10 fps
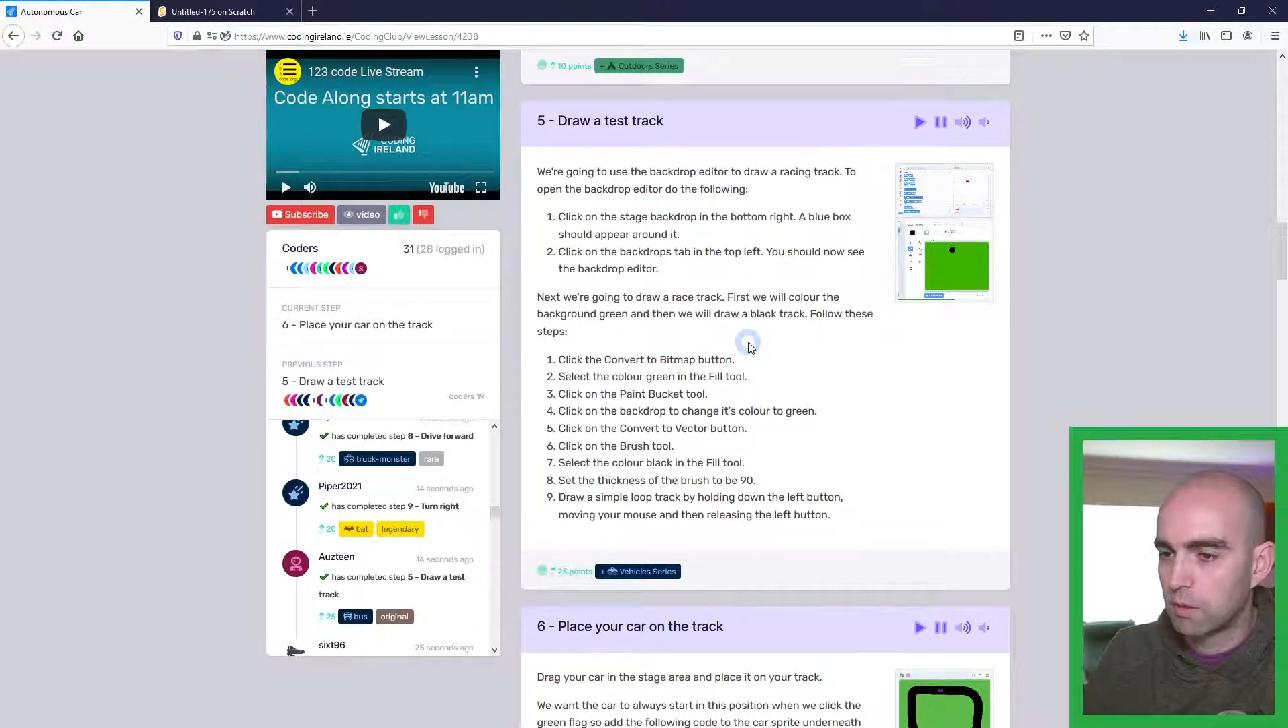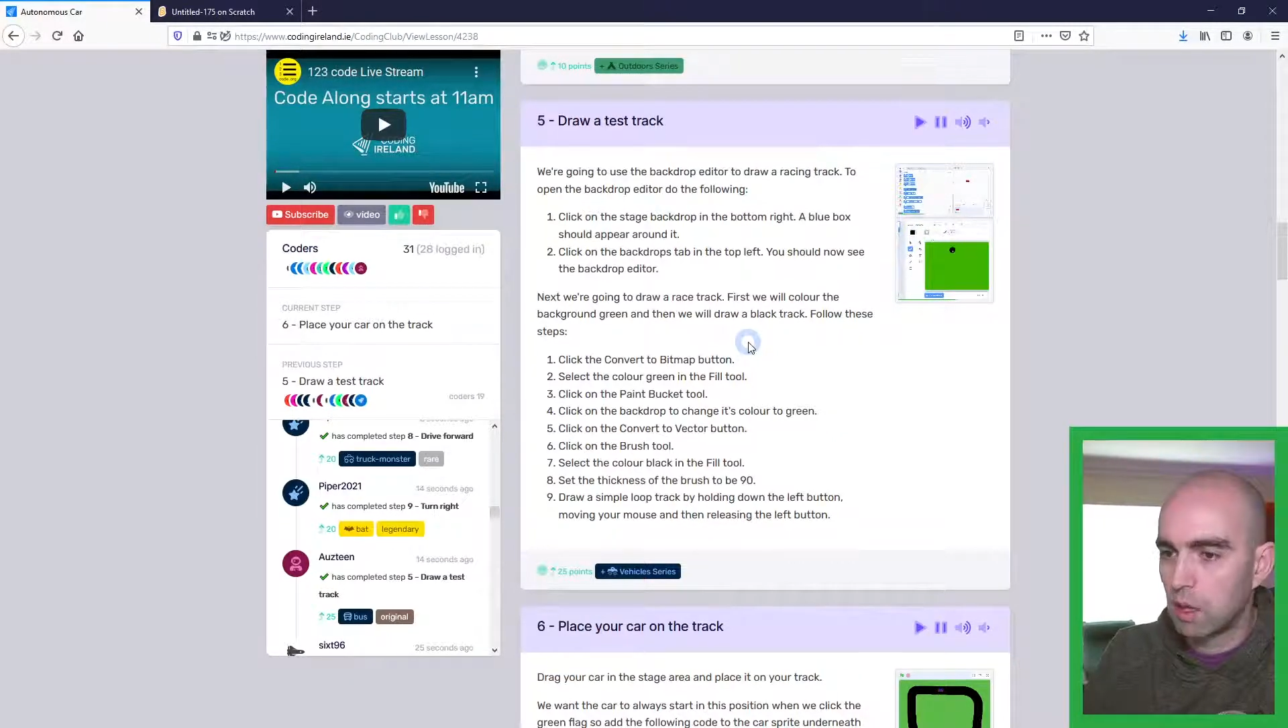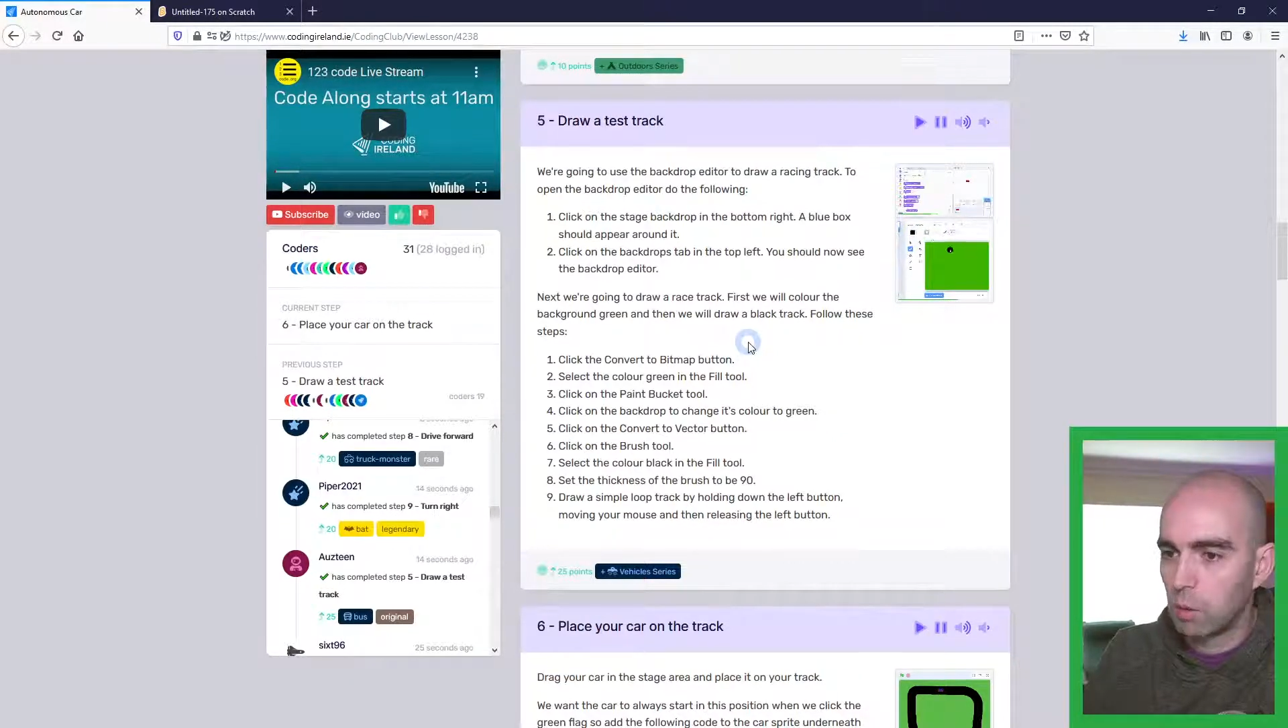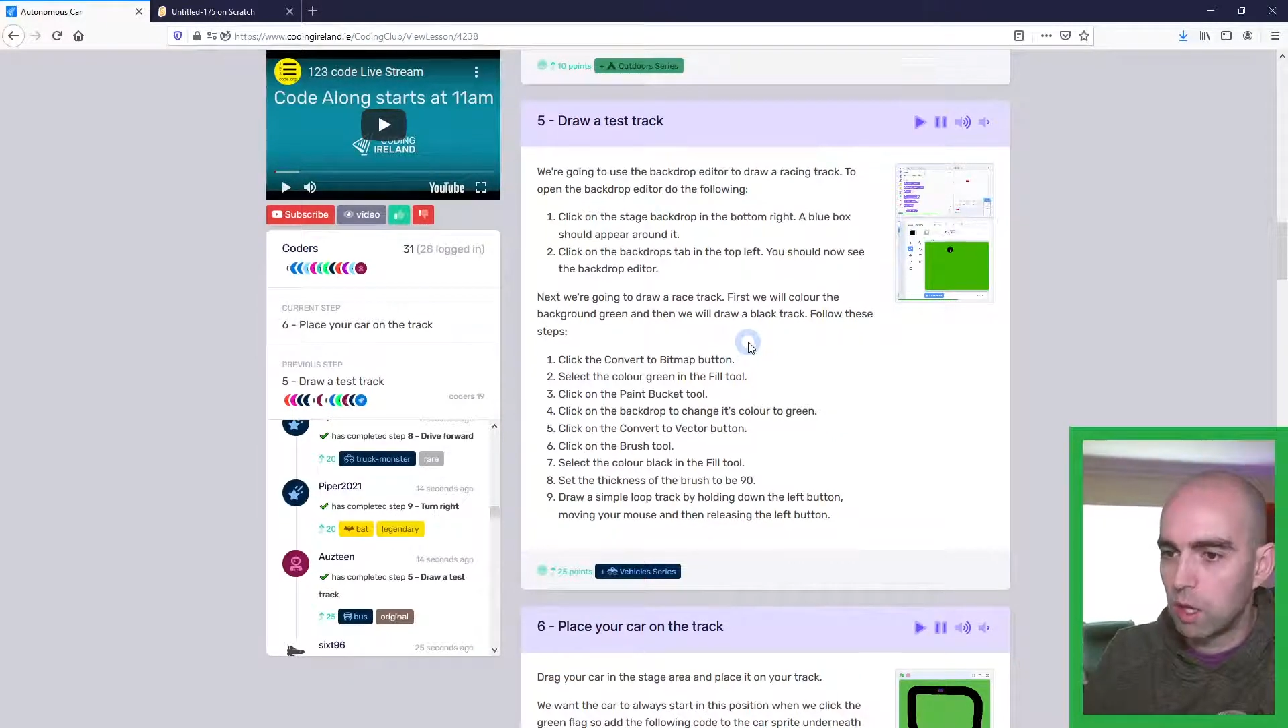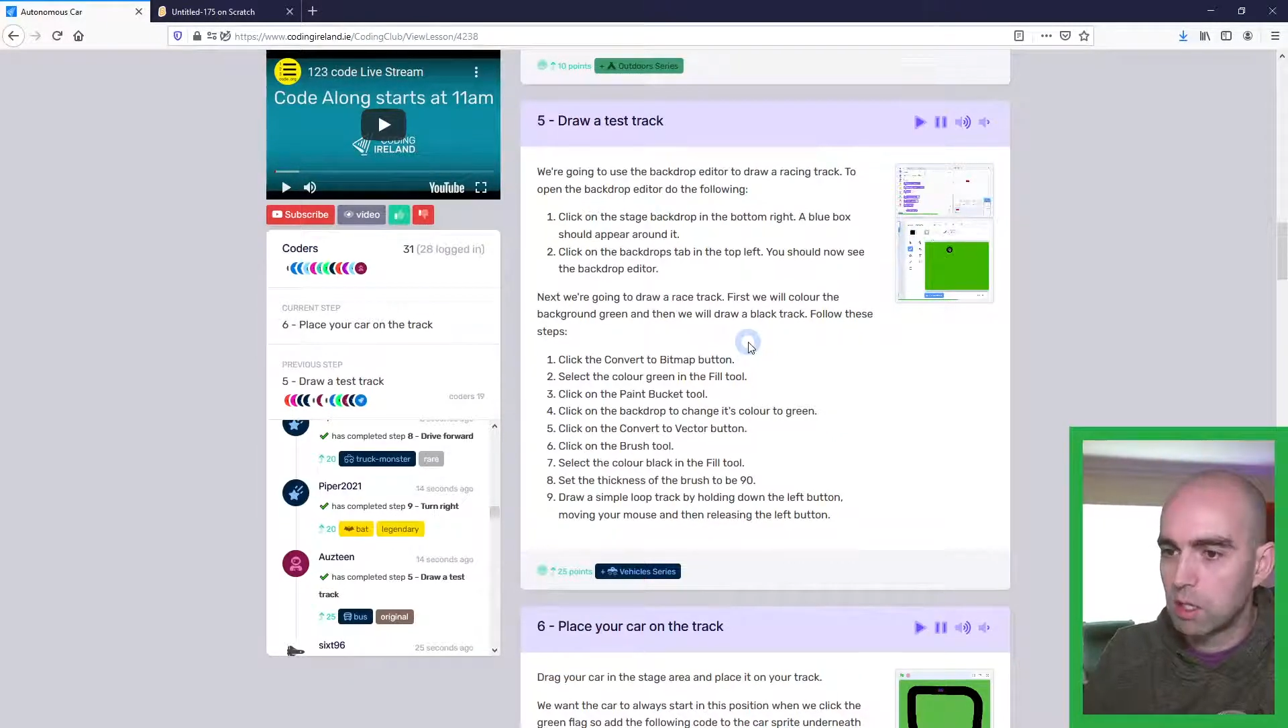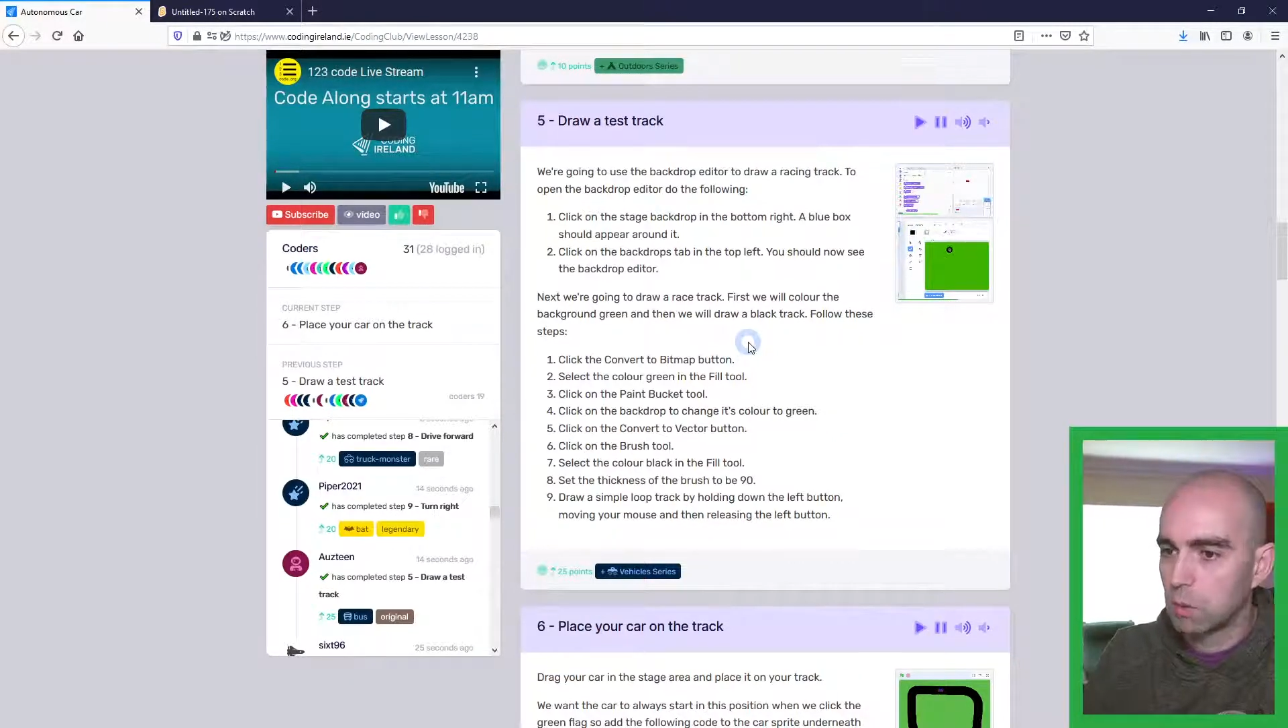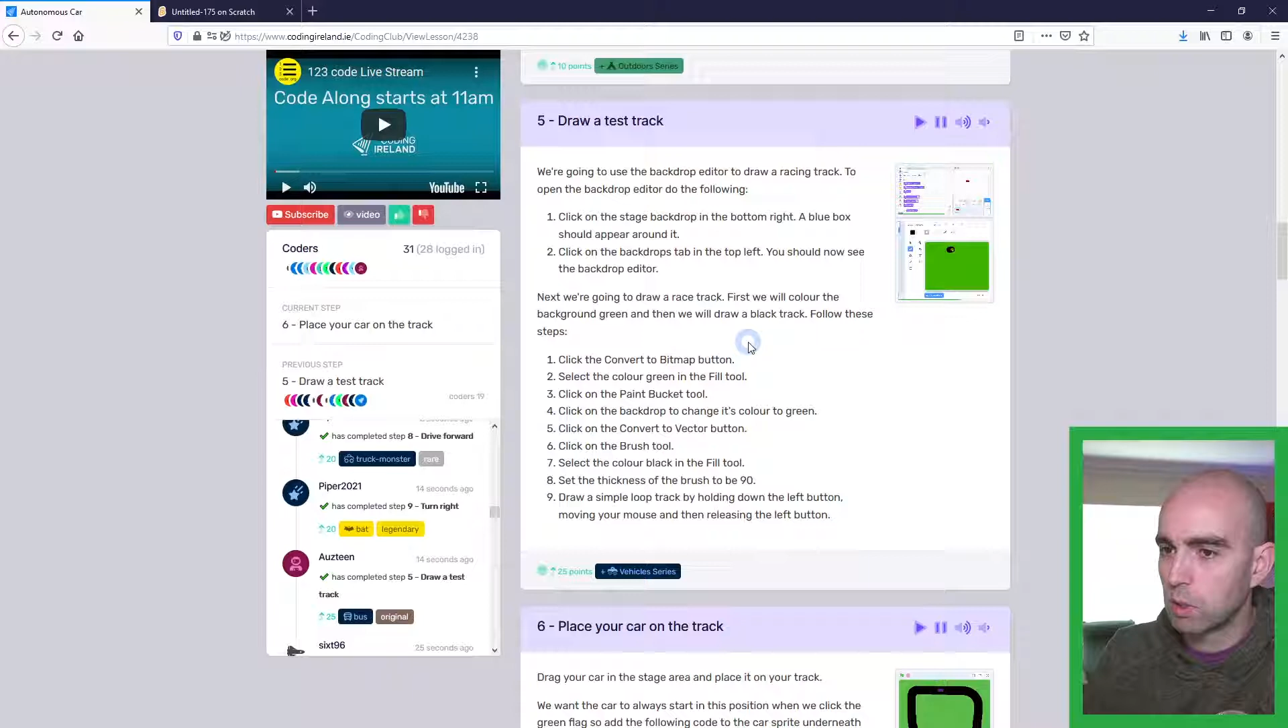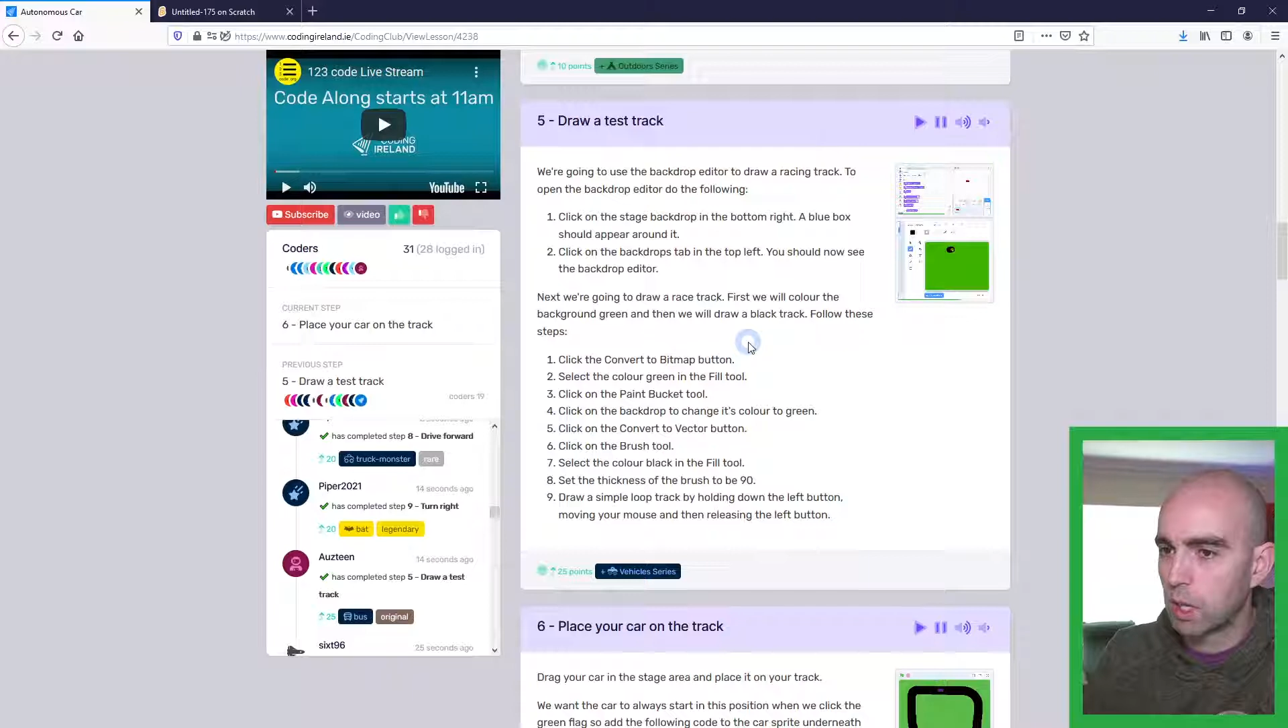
I'll wait till we get